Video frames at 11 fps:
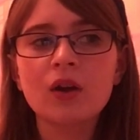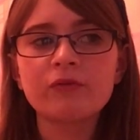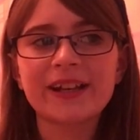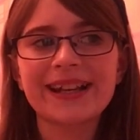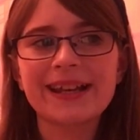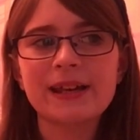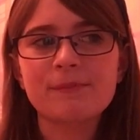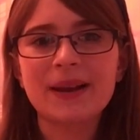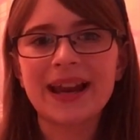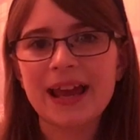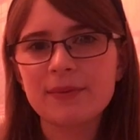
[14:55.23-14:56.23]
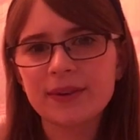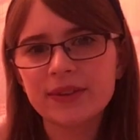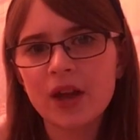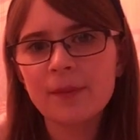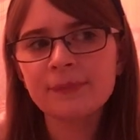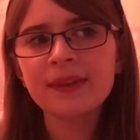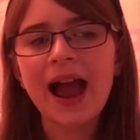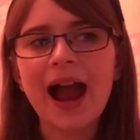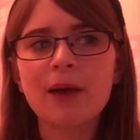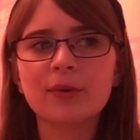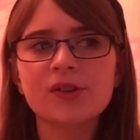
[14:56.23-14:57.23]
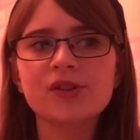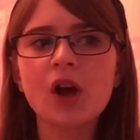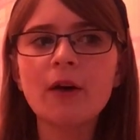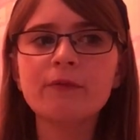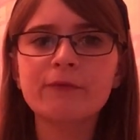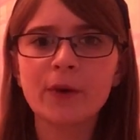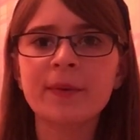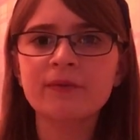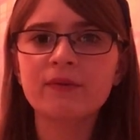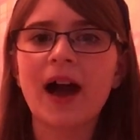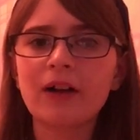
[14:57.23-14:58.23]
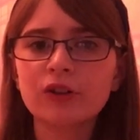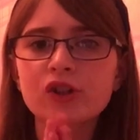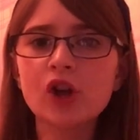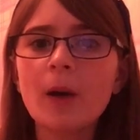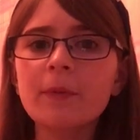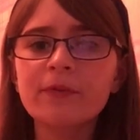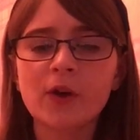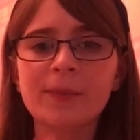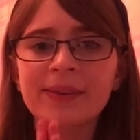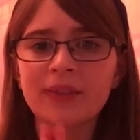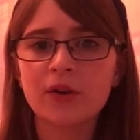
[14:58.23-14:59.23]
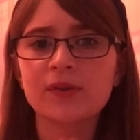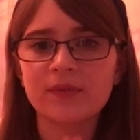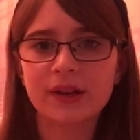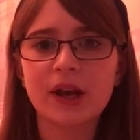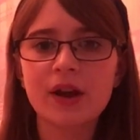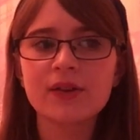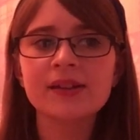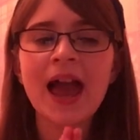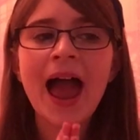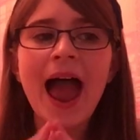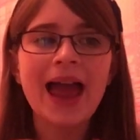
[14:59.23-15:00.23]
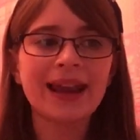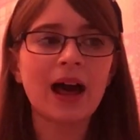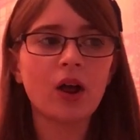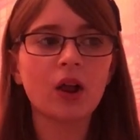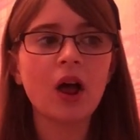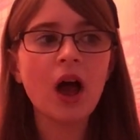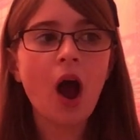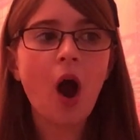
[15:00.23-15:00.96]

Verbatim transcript: really play with them, I will start filming, I'll stop filming those videos and I'll